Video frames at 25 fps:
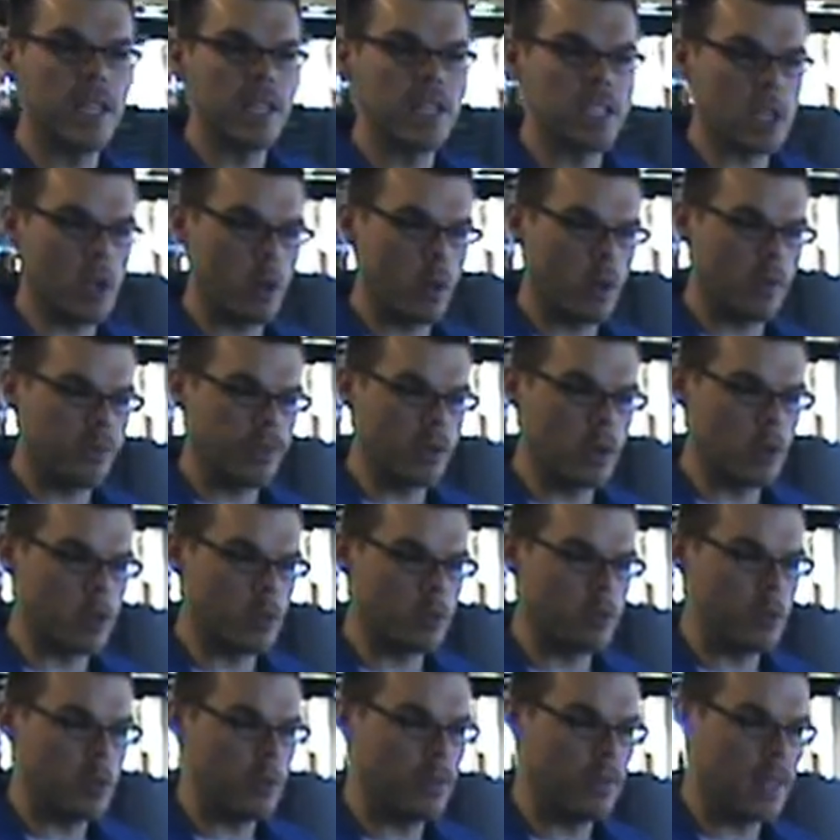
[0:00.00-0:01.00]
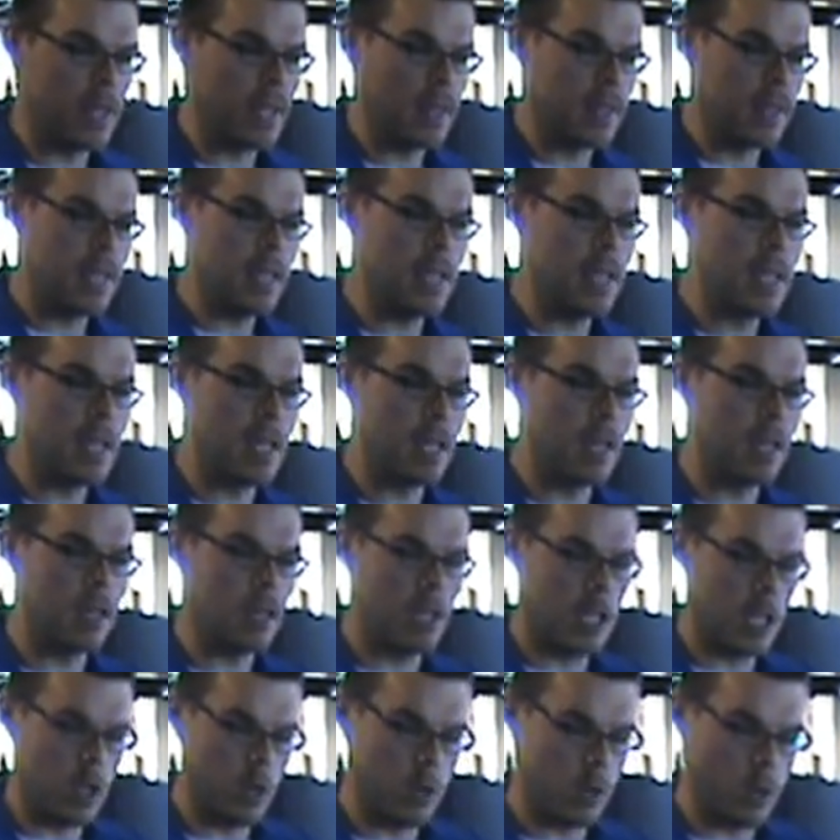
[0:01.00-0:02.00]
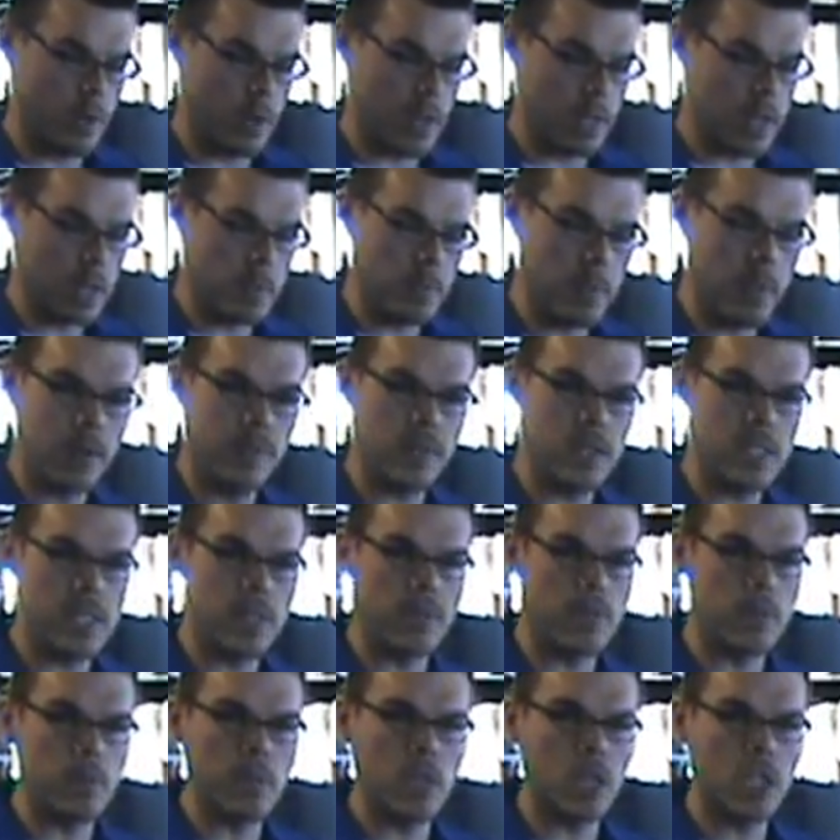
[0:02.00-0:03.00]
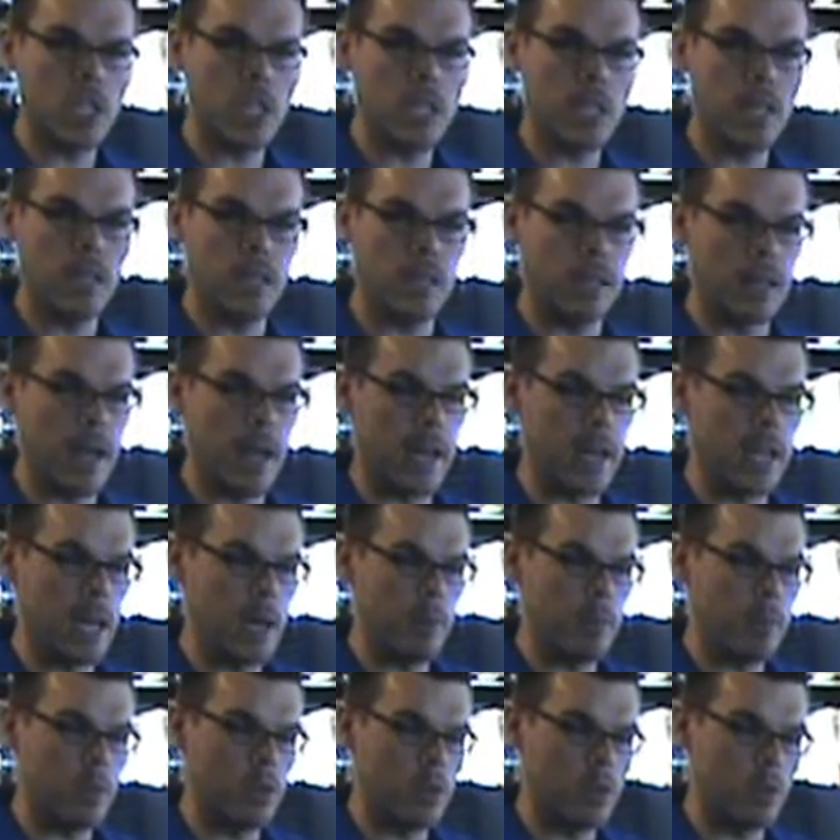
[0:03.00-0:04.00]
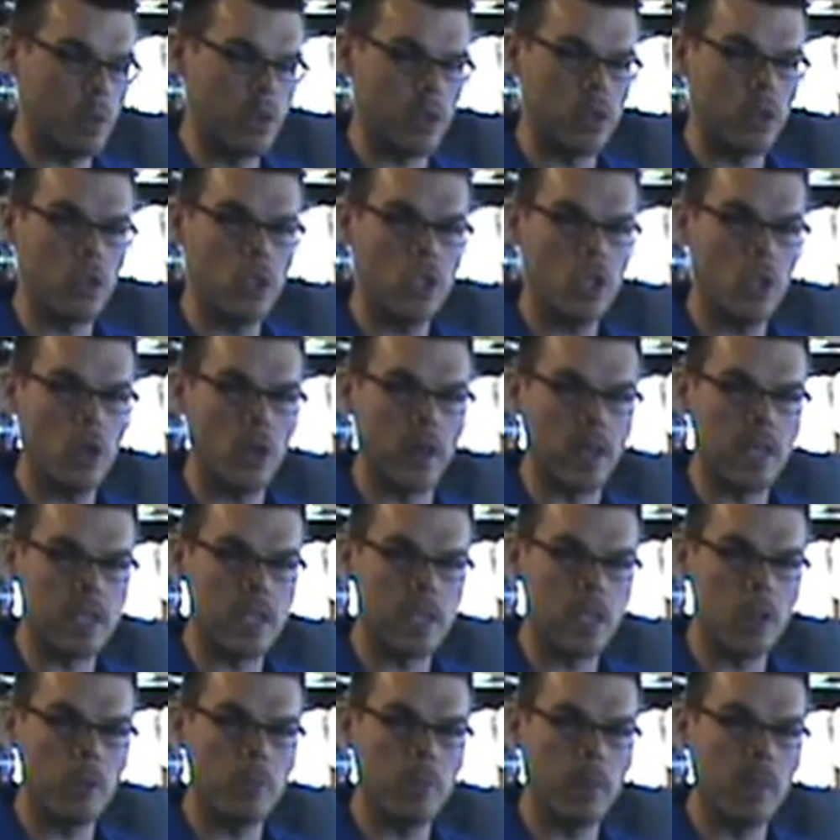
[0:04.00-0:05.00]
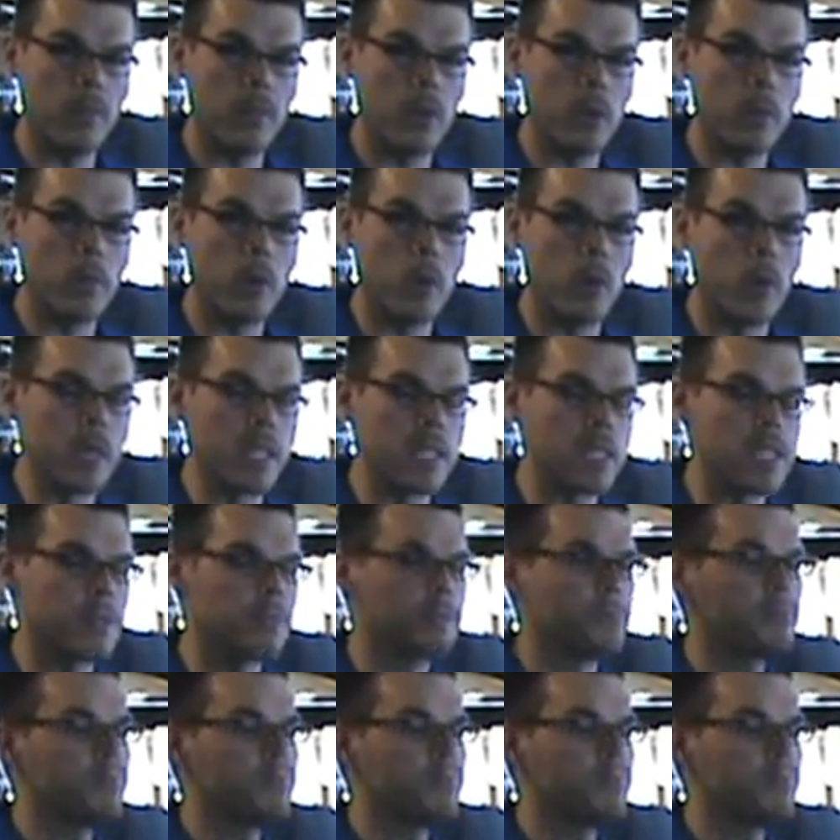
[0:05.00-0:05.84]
So if you're moving at the knee, you would want the pivot of the machine to line up with your joint, your pivot point.